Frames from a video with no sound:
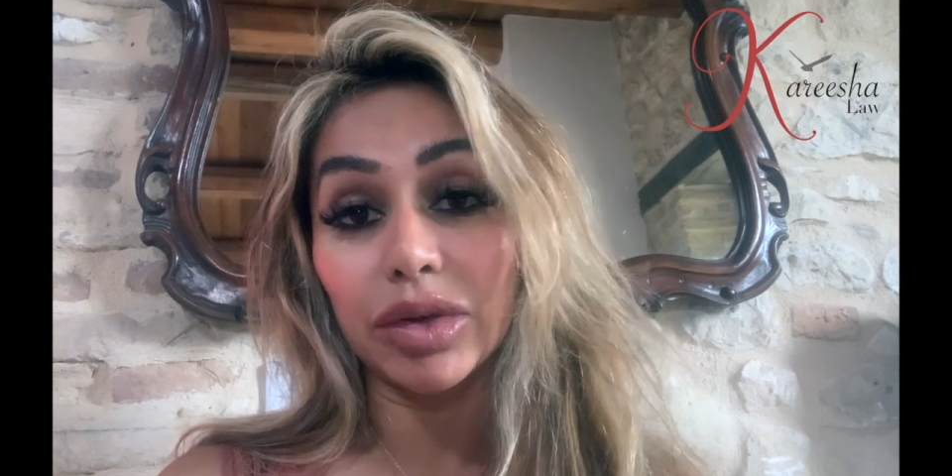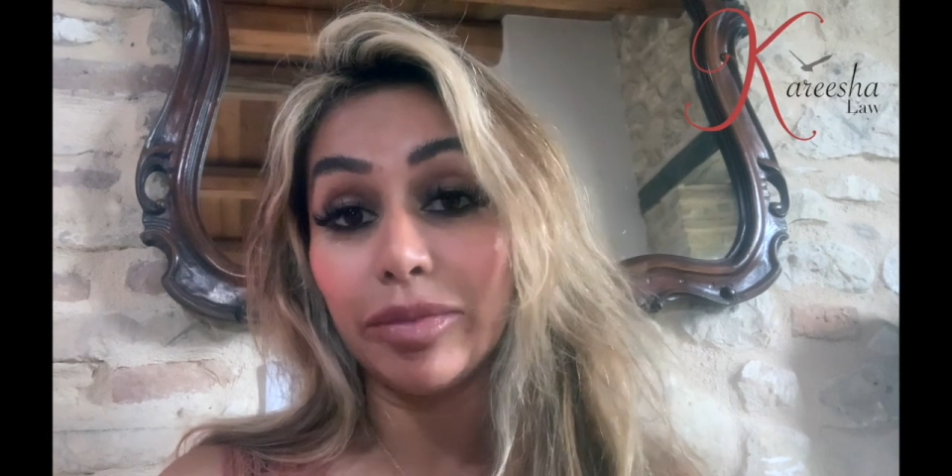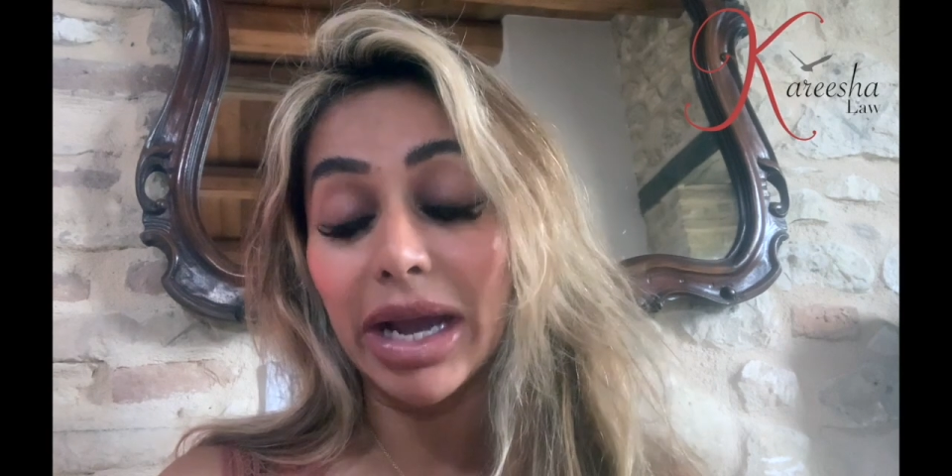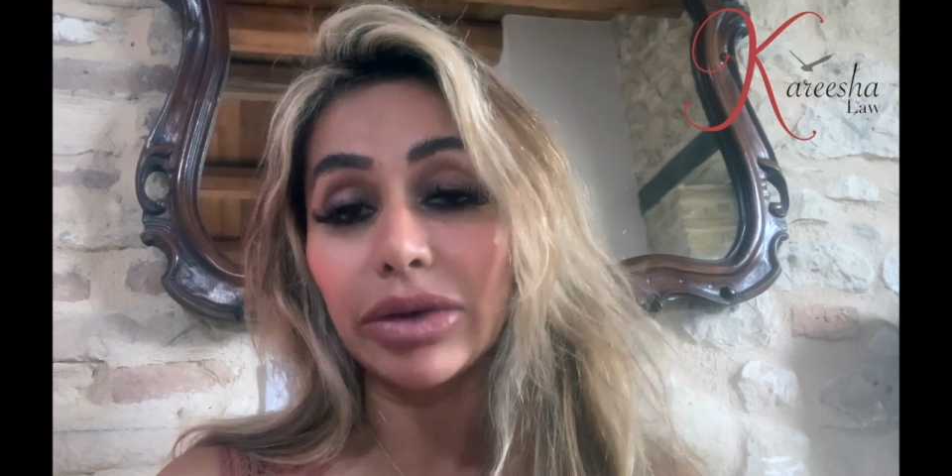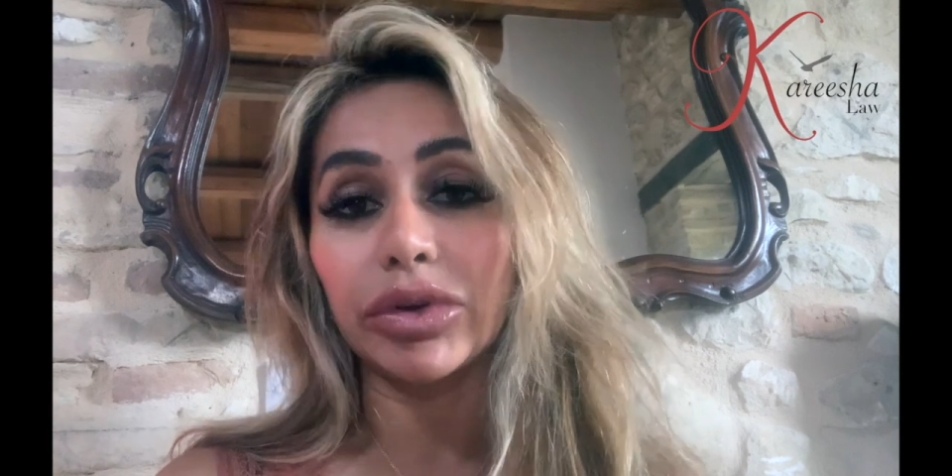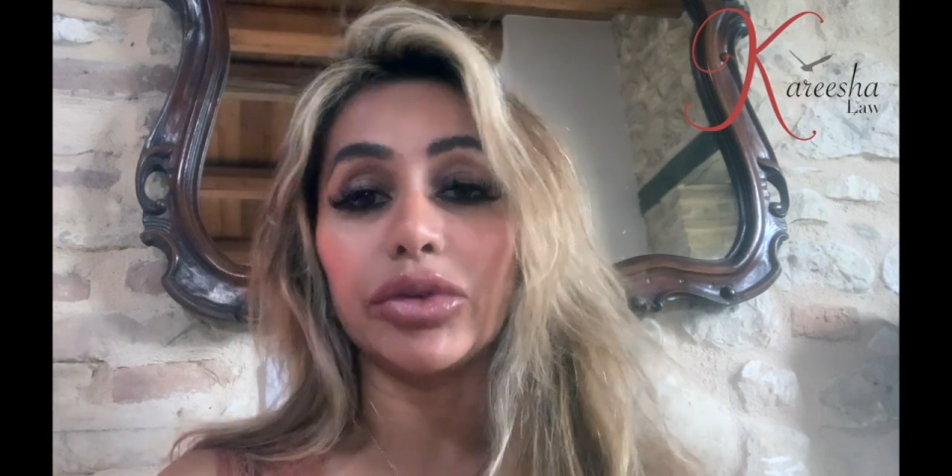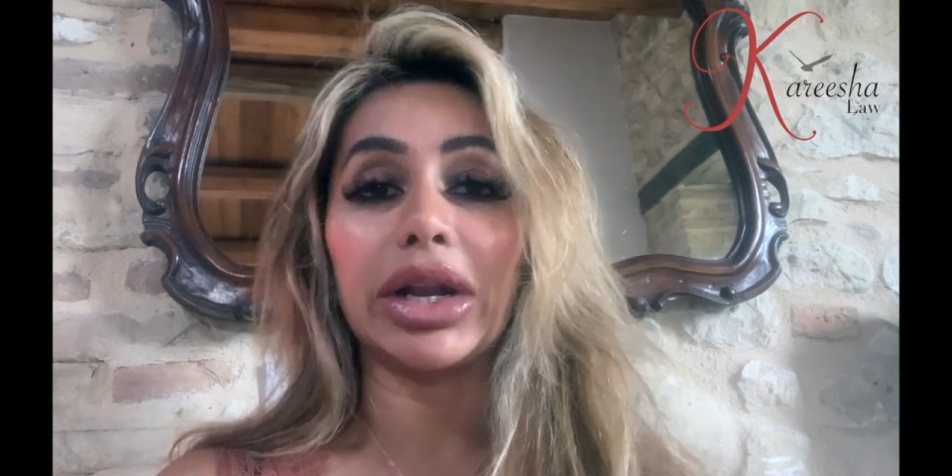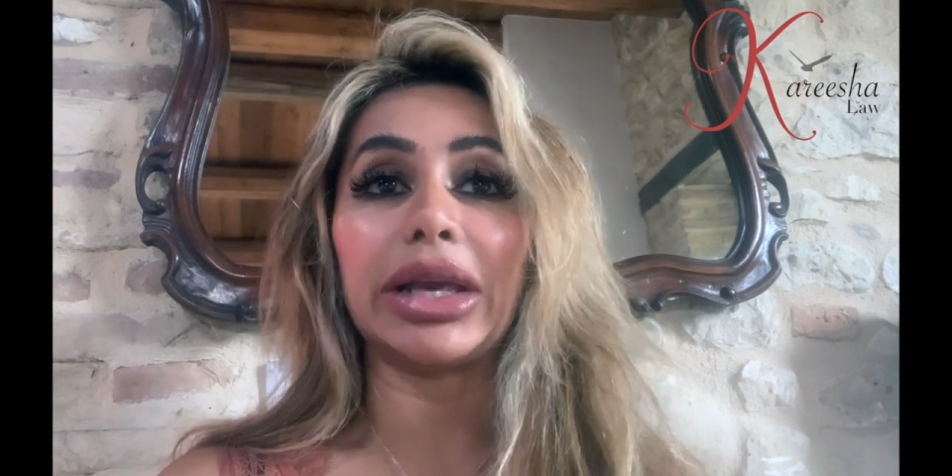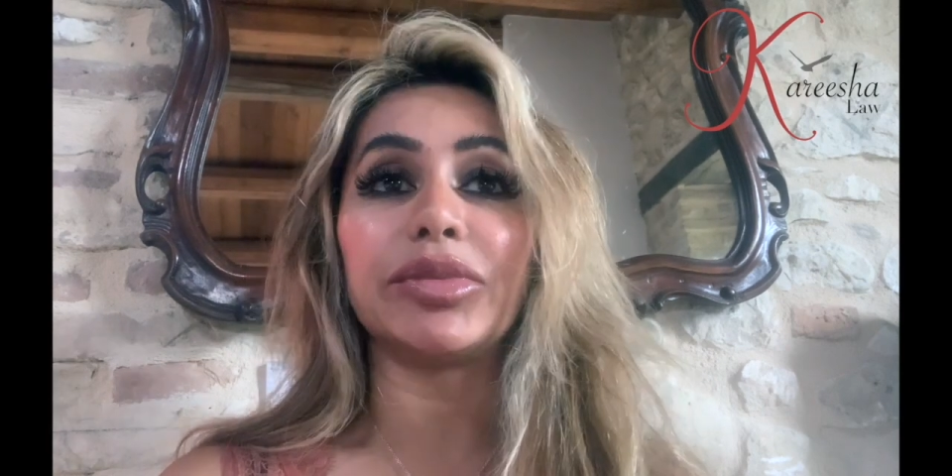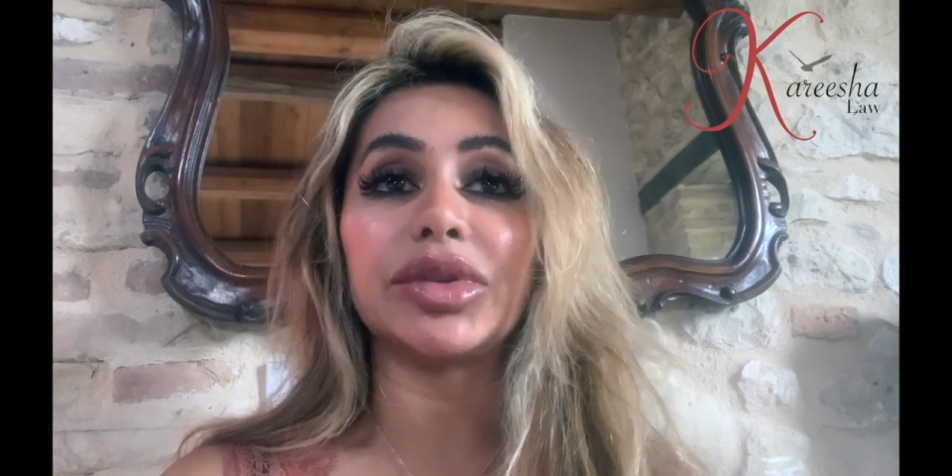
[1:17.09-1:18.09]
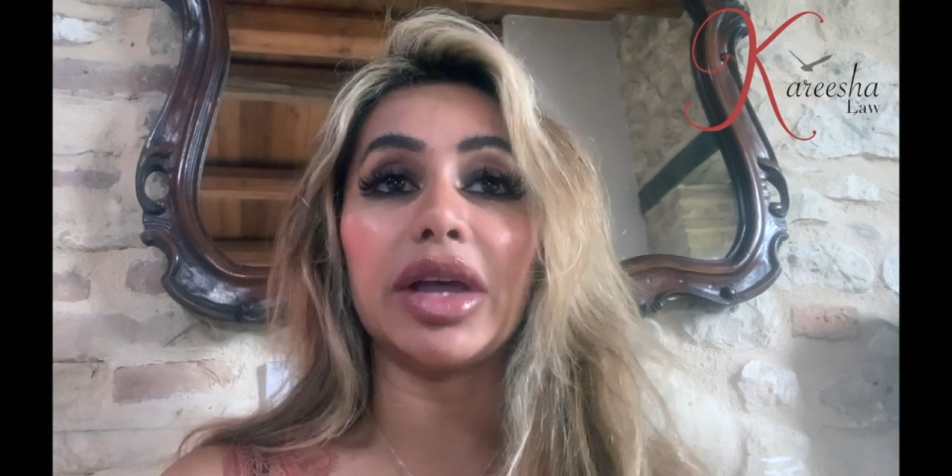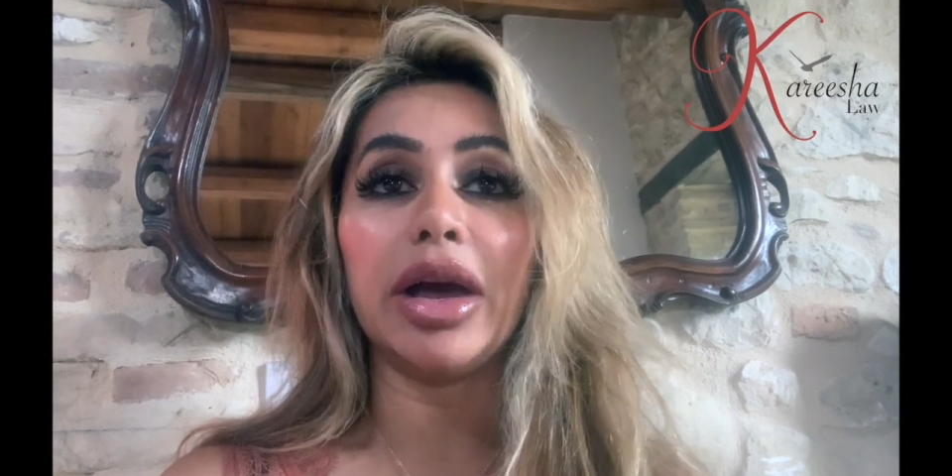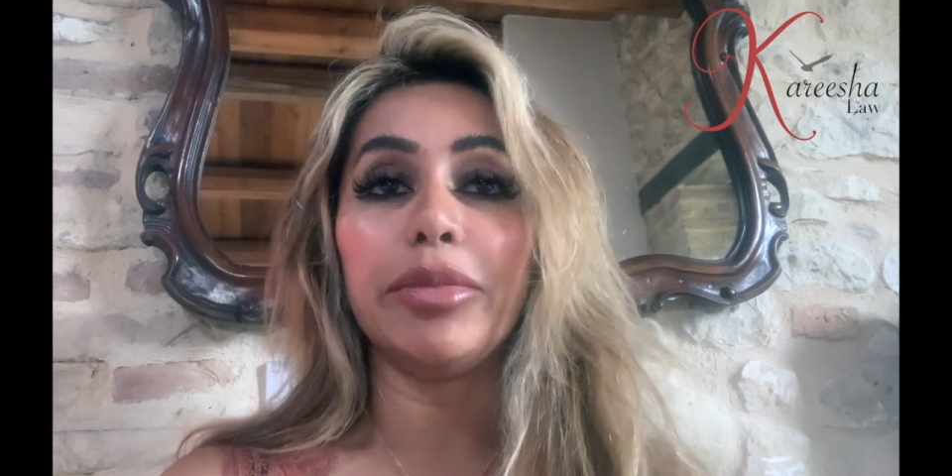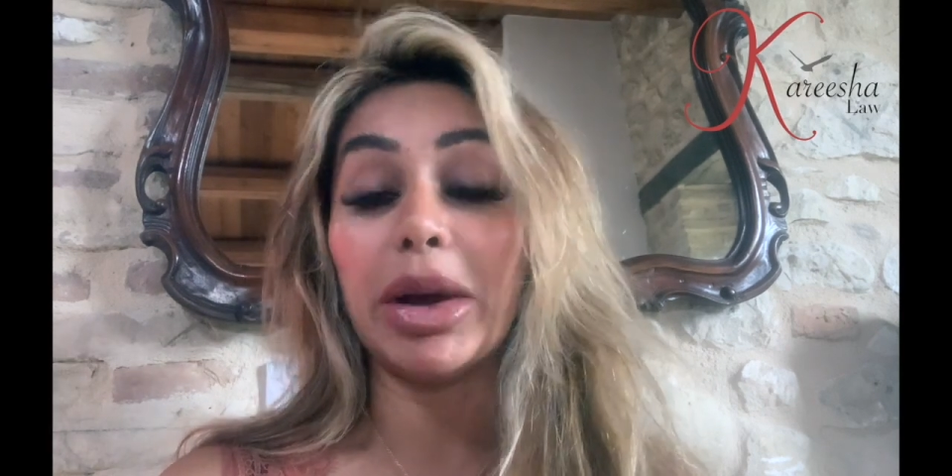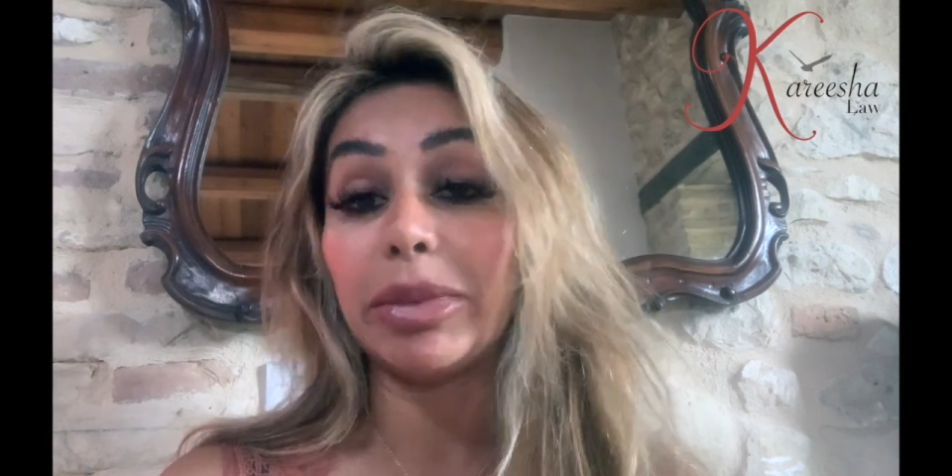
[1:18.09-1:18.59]
migrant who claims
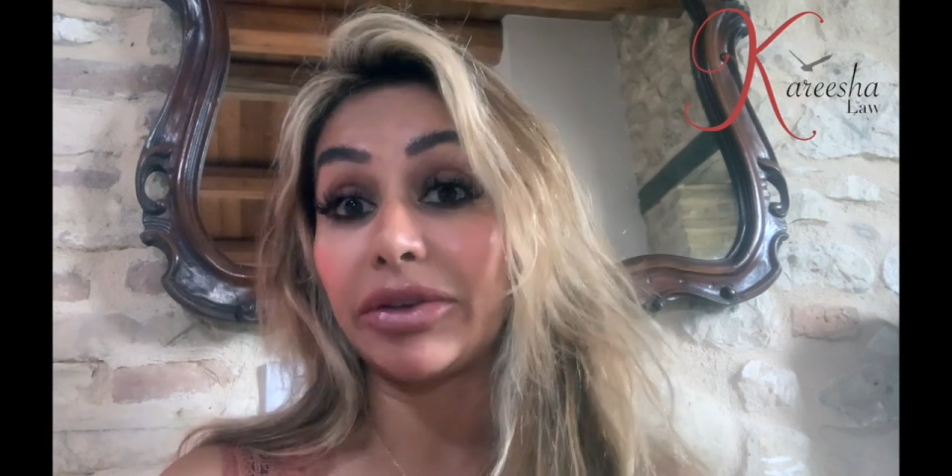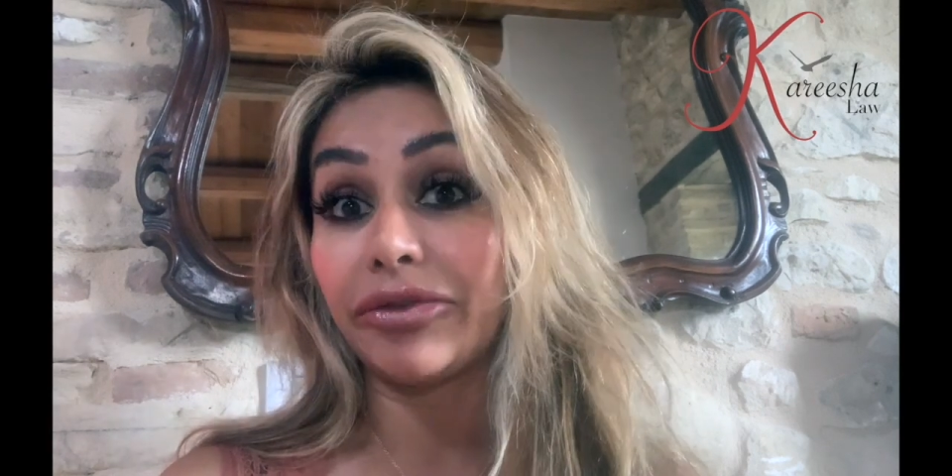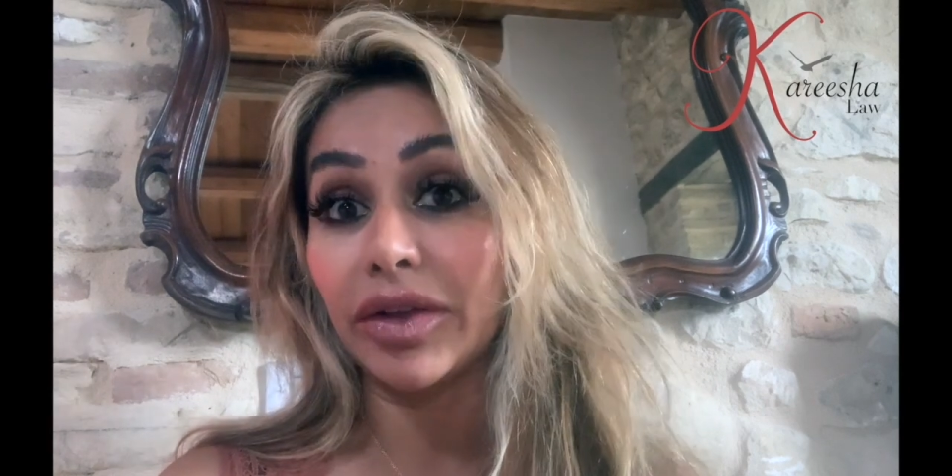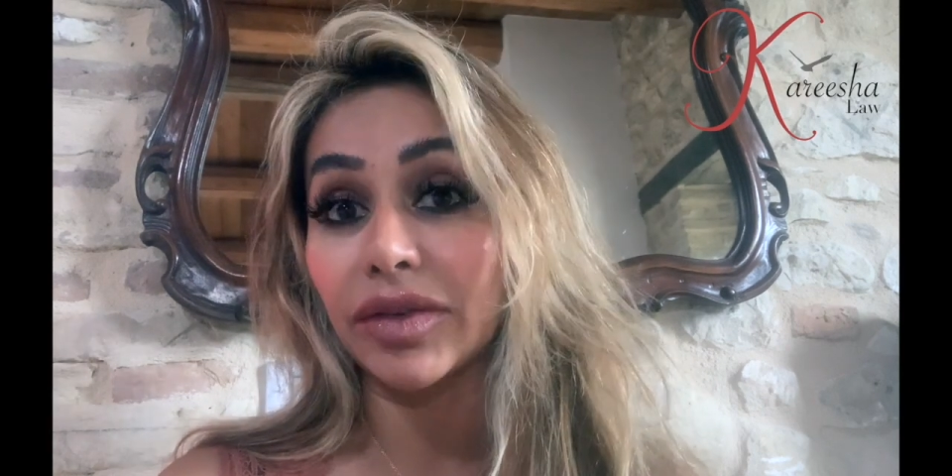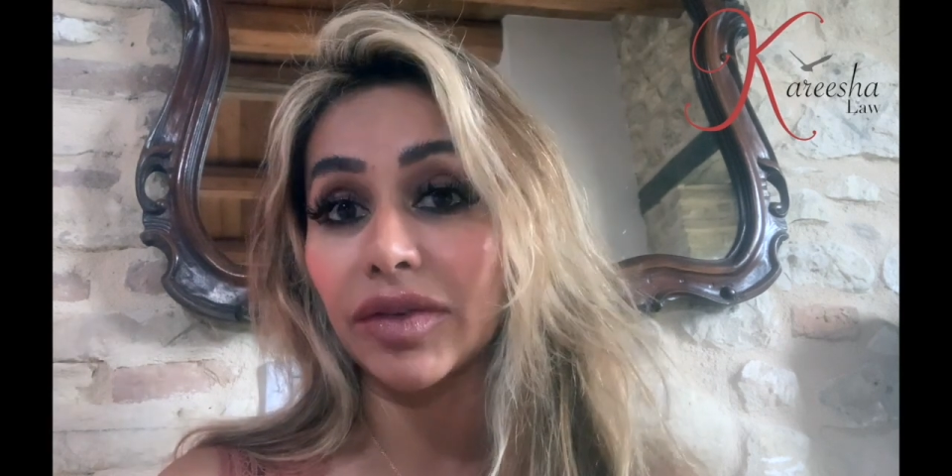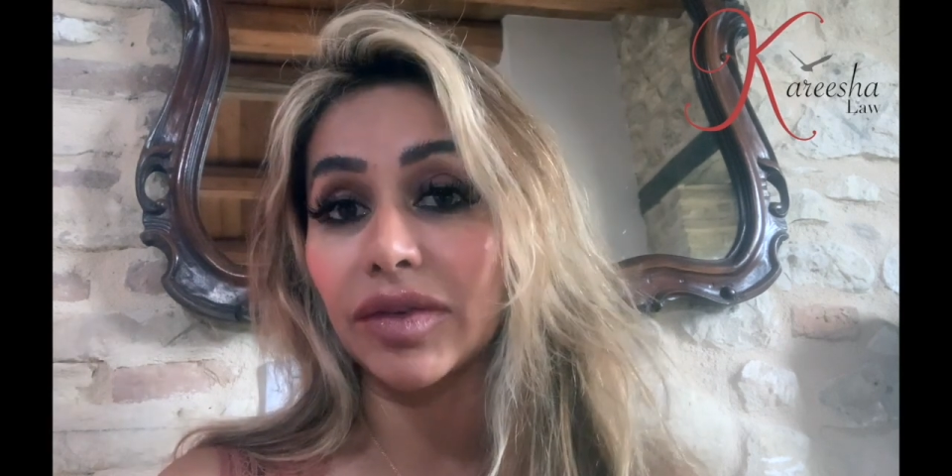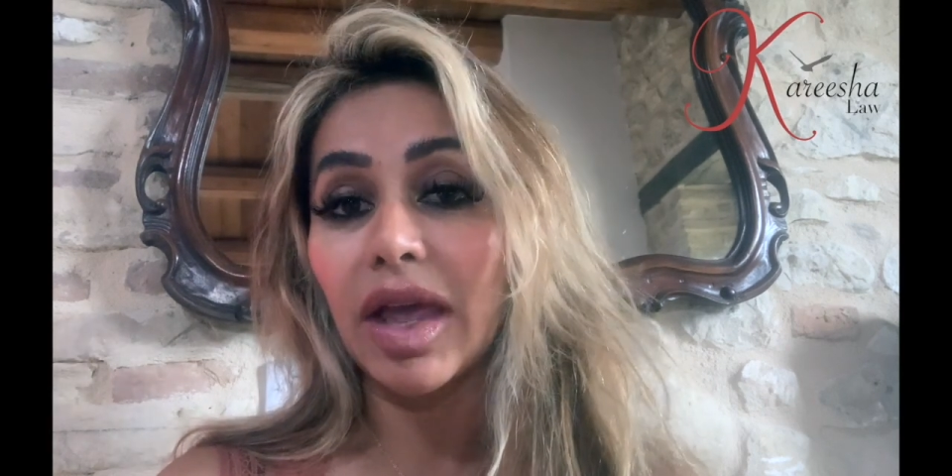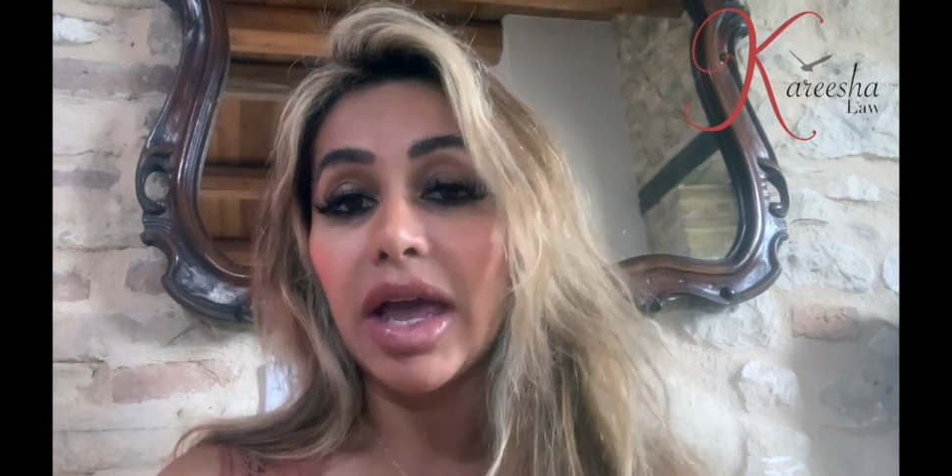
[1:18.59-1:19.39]
public funds,